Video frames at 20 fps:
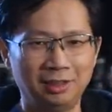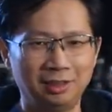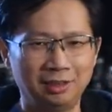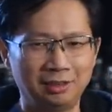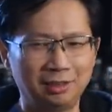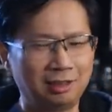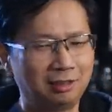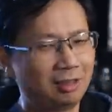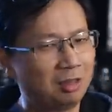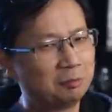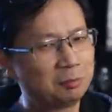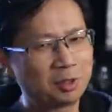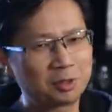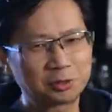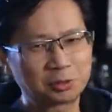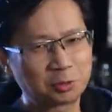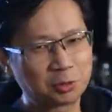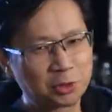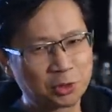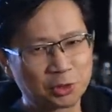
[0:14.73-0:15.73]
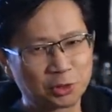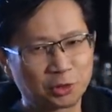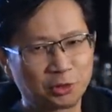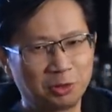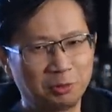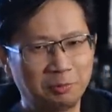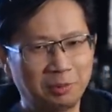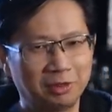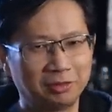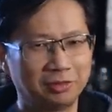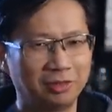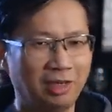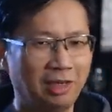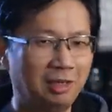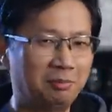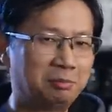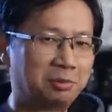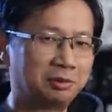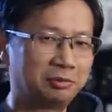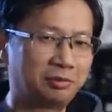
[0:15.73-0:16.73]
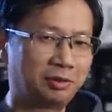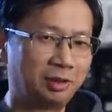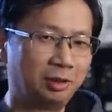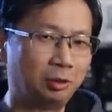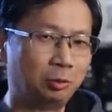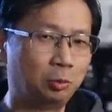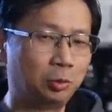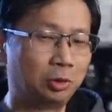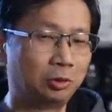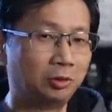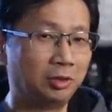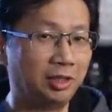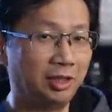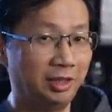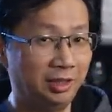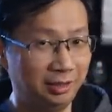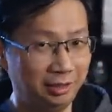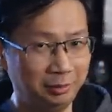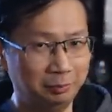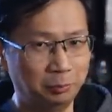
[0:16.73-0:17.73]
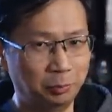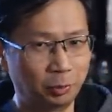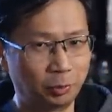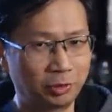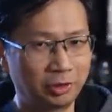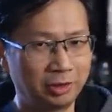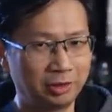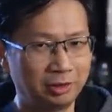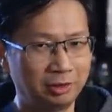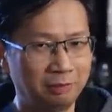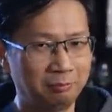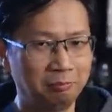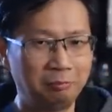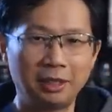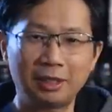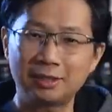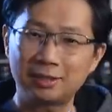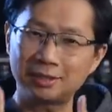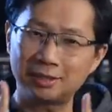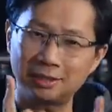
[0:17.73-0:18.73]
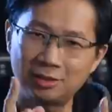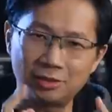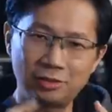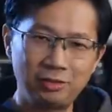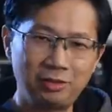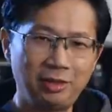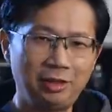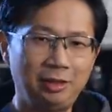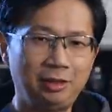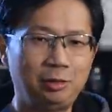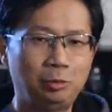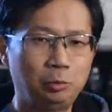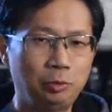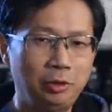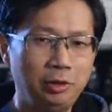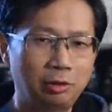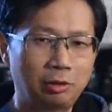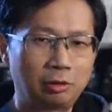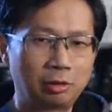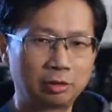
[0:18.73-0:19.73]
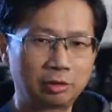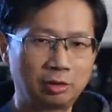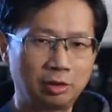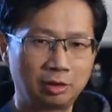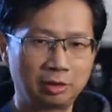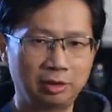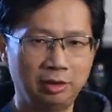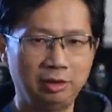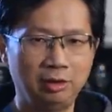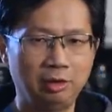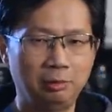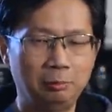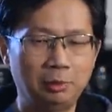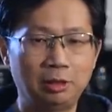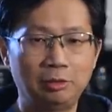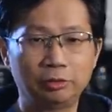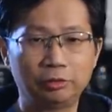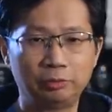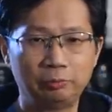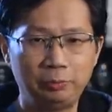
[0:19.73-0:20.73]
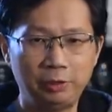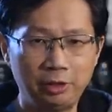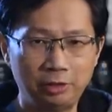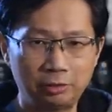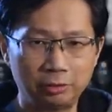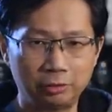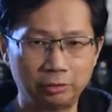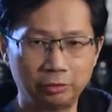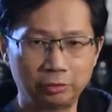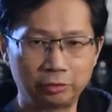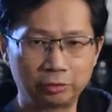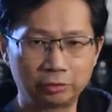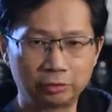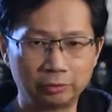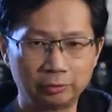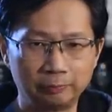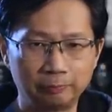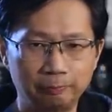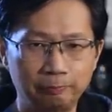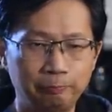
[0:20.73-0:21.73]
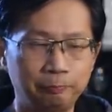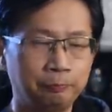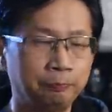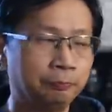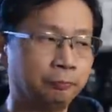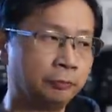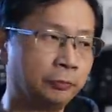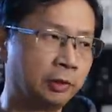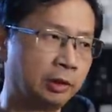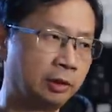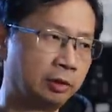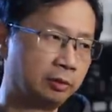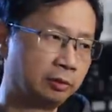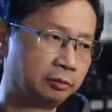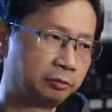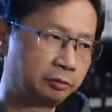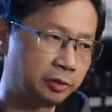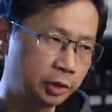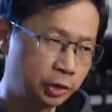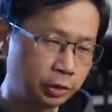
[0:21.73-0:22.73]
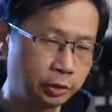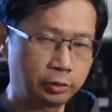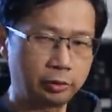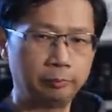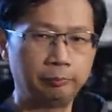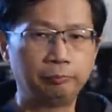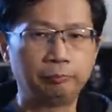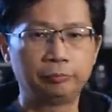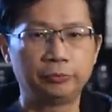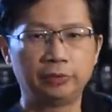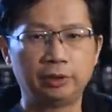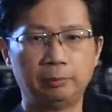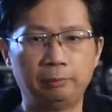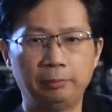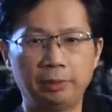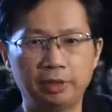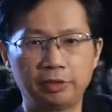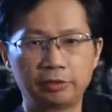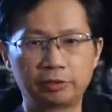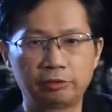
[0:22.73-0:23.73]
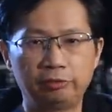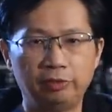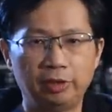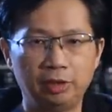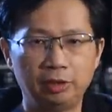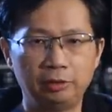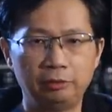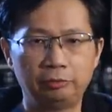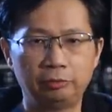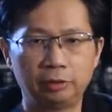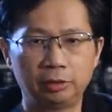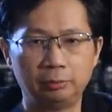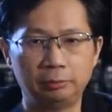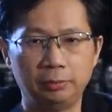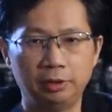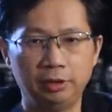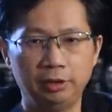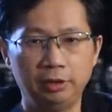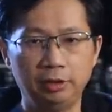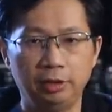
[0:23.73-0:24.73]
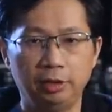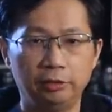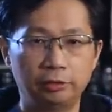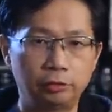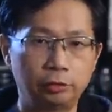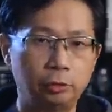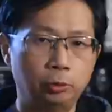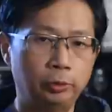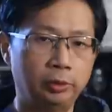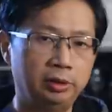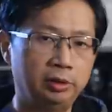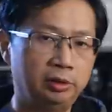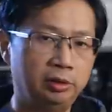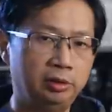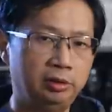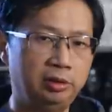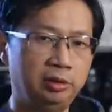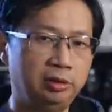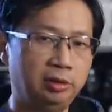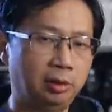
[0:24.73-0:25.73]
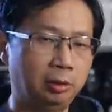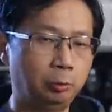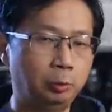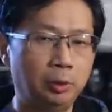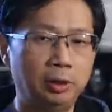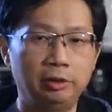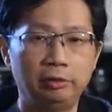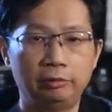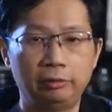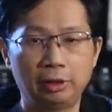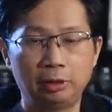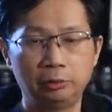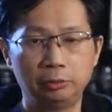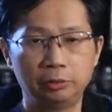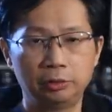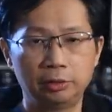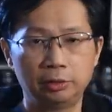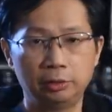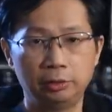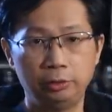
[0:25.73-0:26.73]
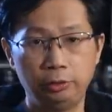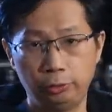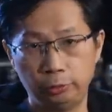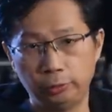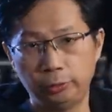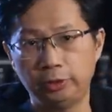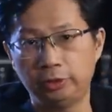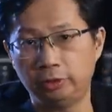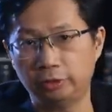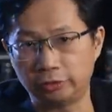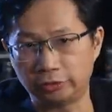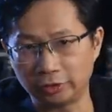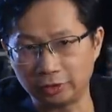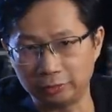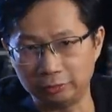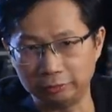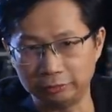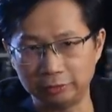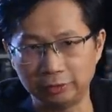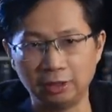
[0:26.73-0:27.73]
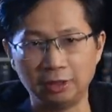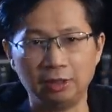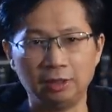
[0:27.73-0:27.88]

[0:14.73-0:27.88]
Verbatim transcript: Now, I'm not so sure about the amplifier world anymore, but today we are talking about speakers. For sure, the best value for the money is going the DIY route, do it yourself.